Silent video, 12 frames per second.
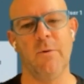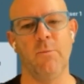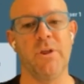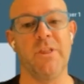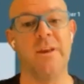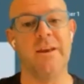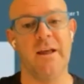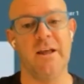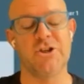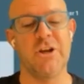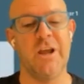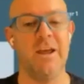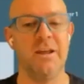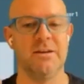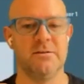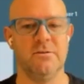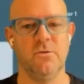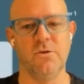with a shared
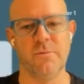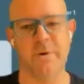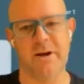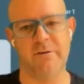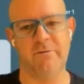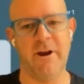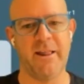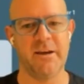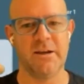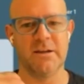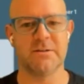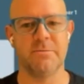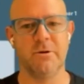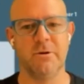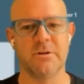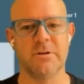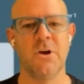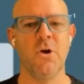augmented reality
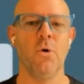experience,